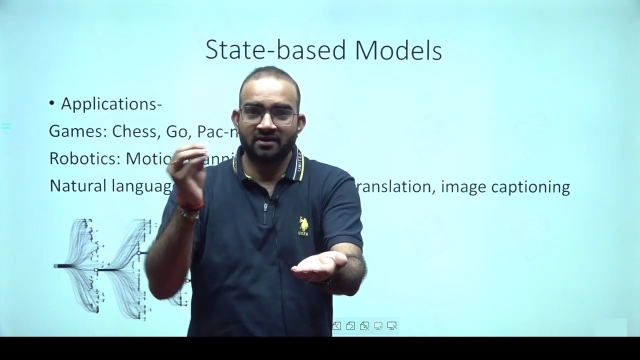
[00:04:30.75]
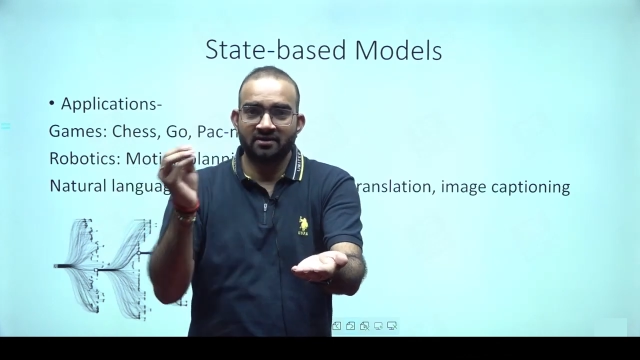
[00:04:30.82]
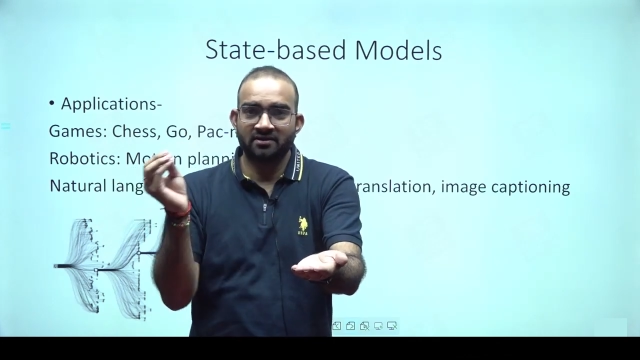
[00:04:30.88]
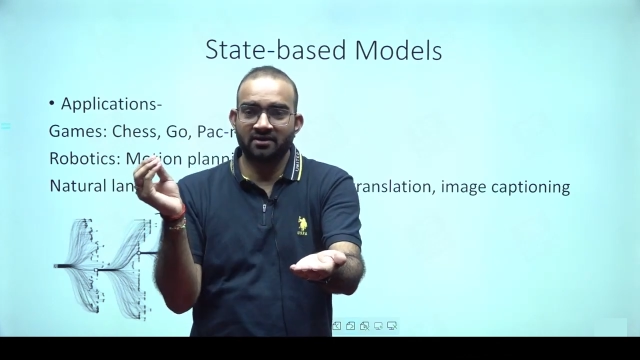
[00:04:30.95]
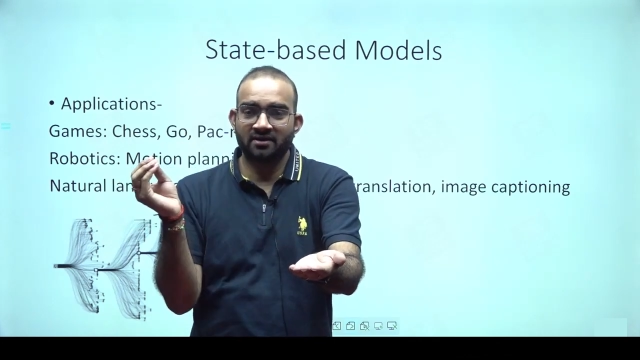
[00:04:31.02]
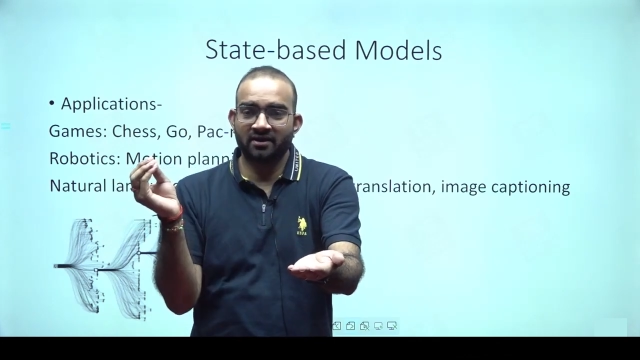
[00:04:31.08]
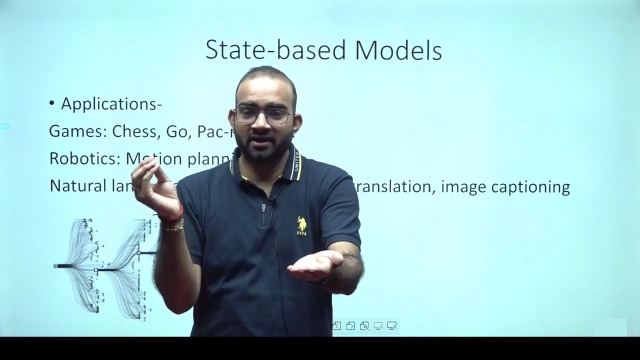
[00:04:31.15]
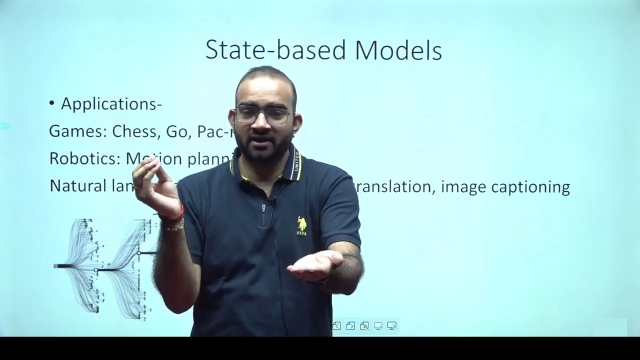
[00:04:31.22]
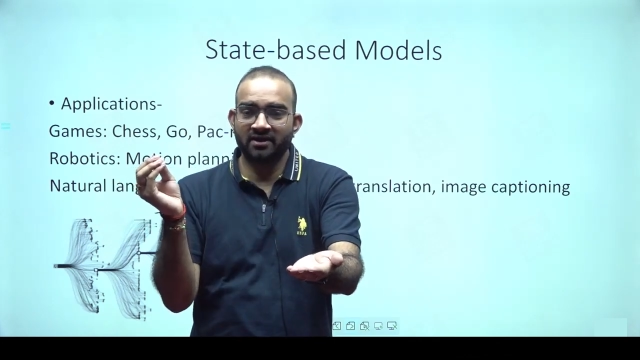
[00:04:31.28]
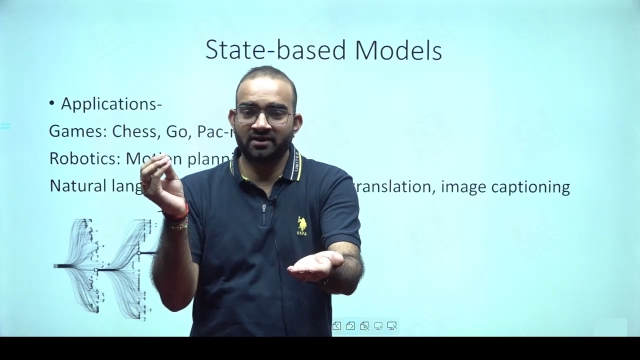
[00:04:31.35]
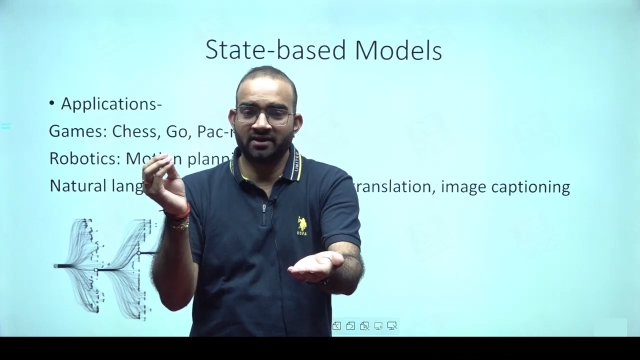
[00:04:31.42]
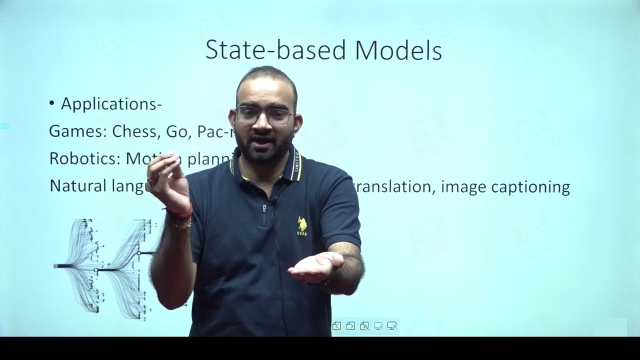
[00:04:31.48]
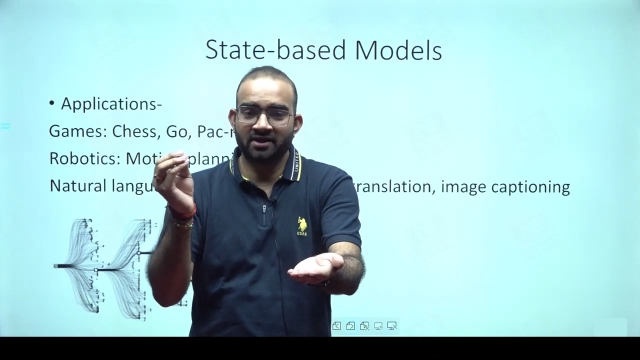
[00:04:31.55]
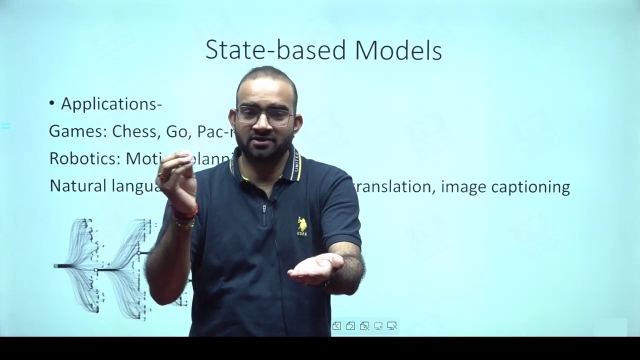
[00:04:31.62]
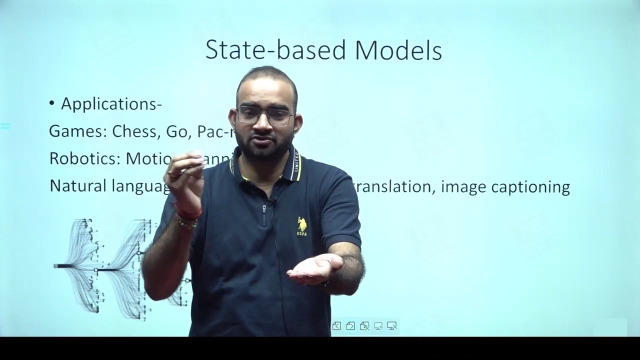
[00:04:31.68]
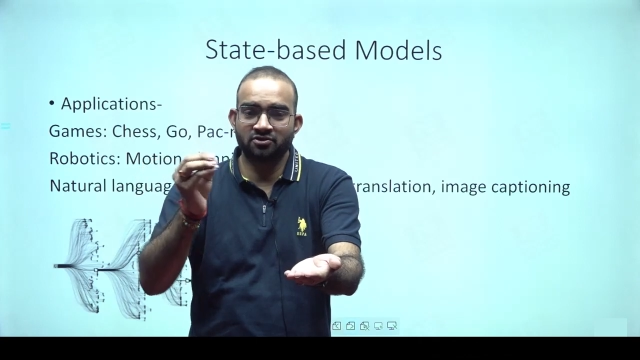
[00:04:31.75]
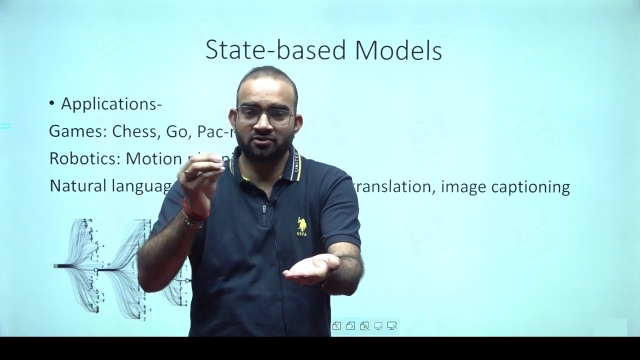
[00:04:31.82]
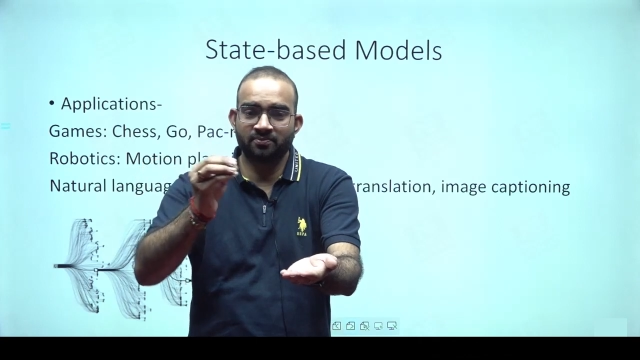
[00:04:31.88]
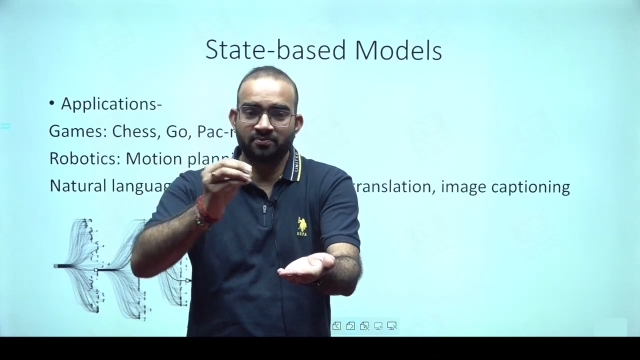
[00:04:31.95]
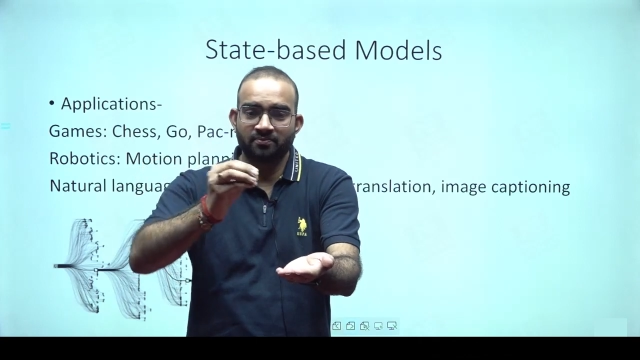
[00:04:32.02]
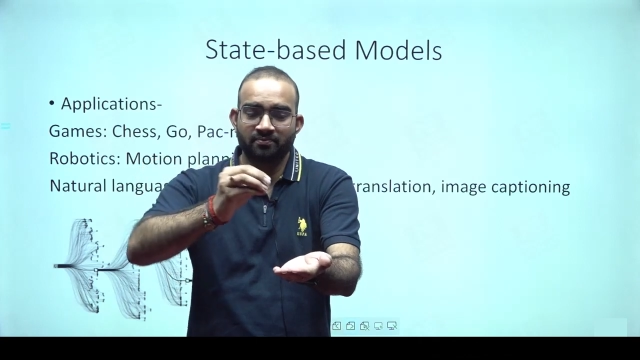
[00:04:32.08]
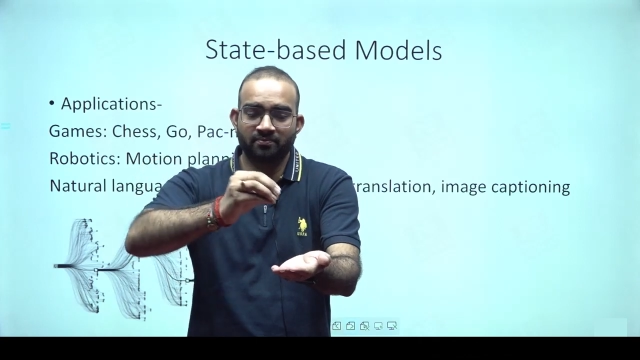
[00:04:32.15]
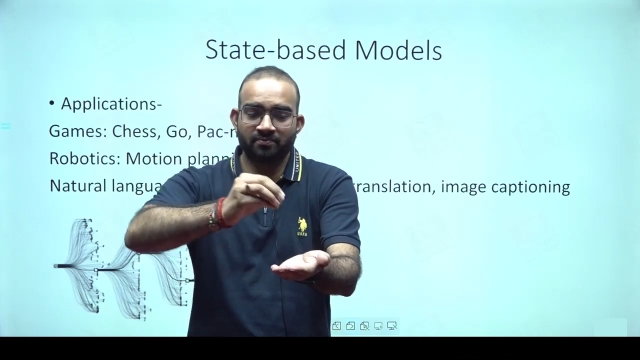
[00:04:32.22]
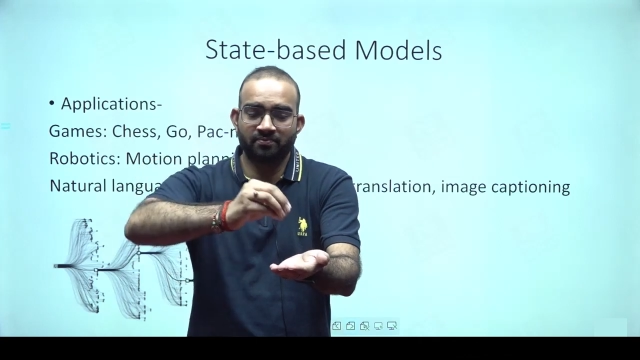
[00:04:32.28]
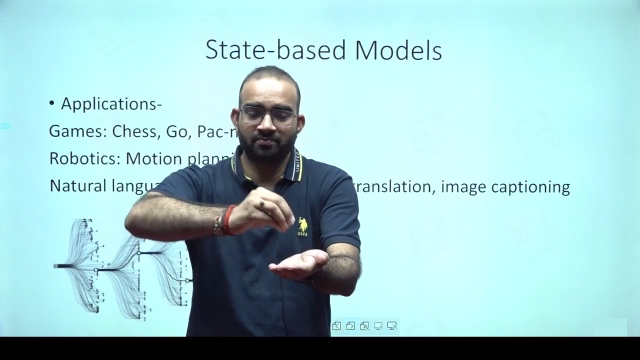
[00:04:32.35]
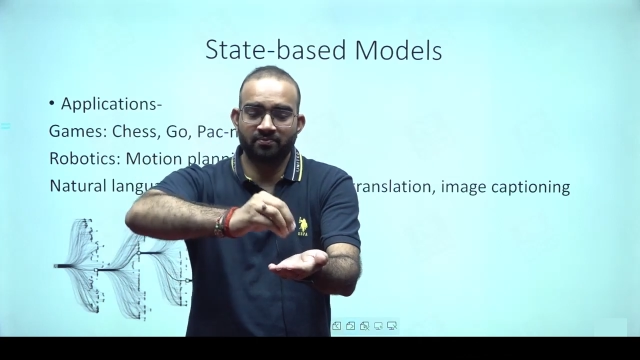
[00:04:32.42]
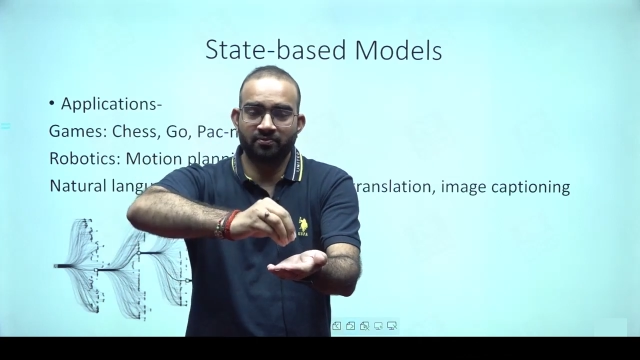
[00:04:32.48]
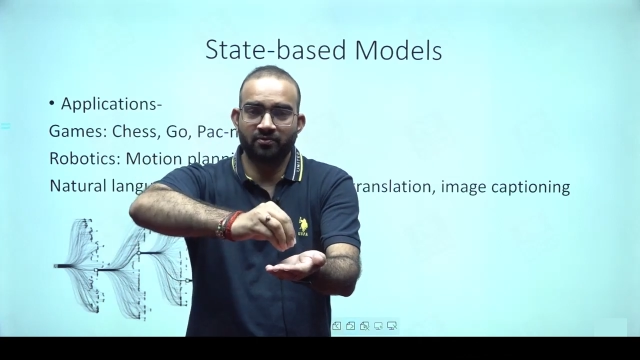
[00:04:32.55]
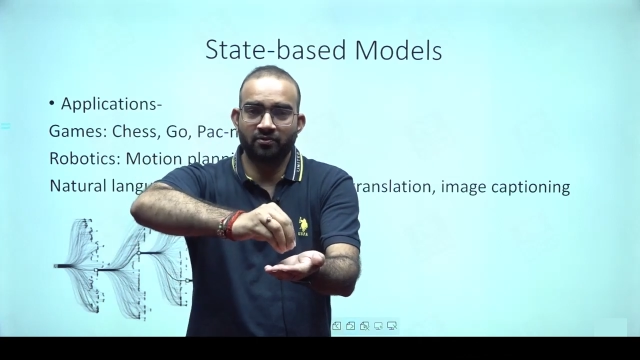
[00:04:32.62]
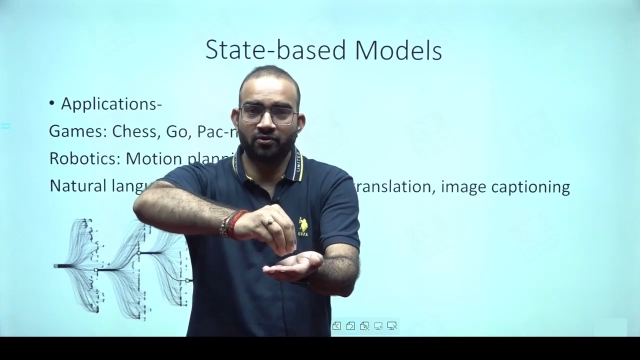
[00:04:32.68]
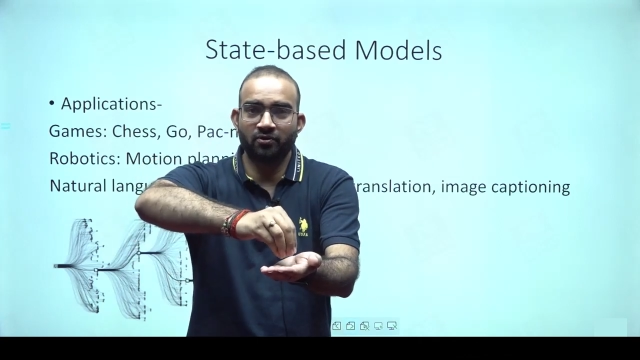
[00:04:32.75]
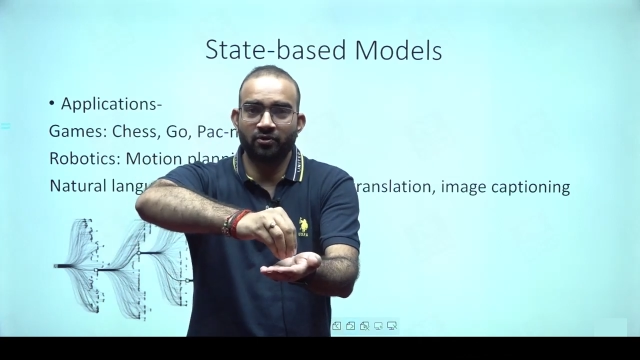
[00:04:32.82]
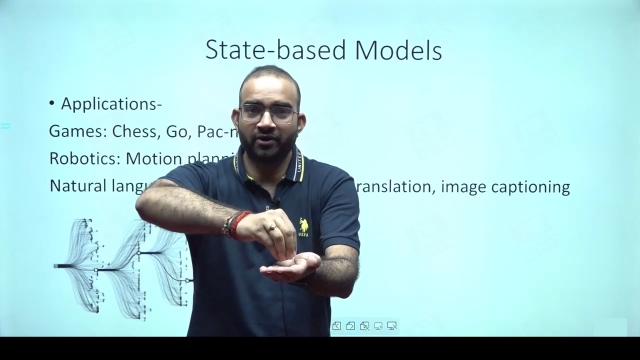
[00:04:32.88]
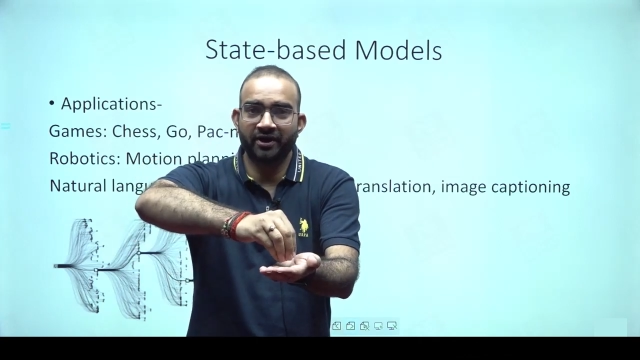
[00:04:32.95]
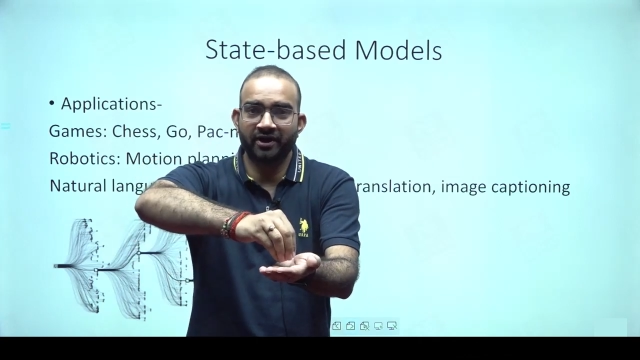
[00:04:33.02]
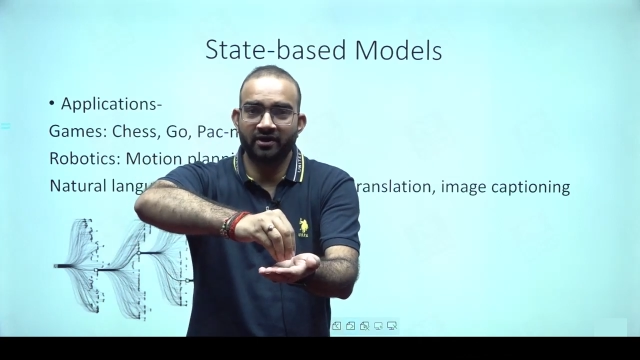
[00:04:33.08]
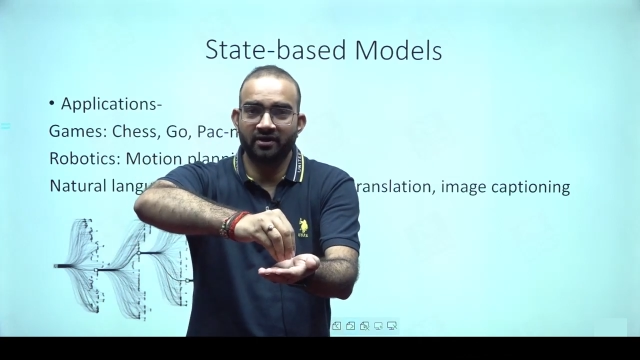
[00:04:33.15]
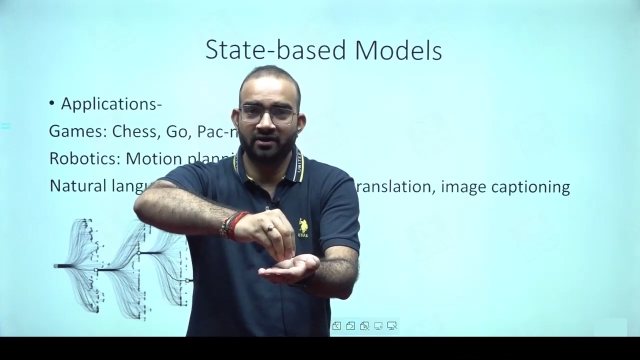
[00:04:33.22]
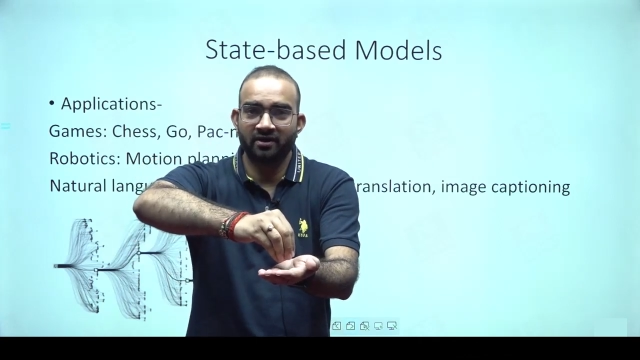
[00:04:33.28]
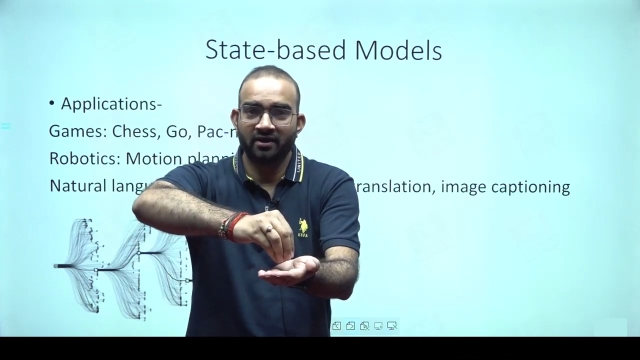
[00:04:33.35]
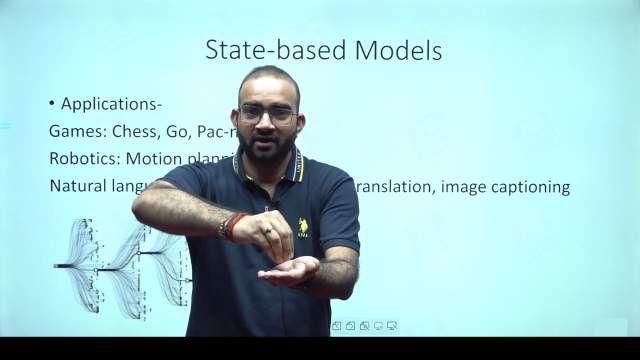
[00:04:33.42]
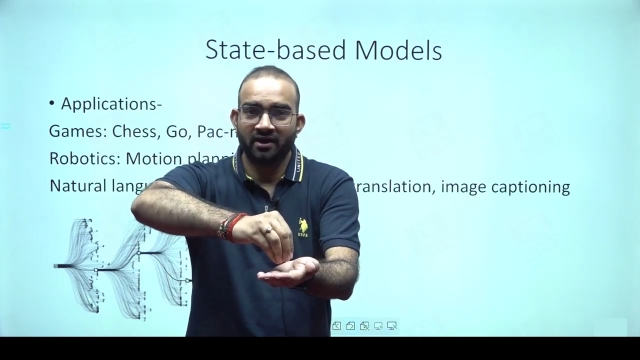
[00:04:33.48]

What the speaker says: then again it has to go here.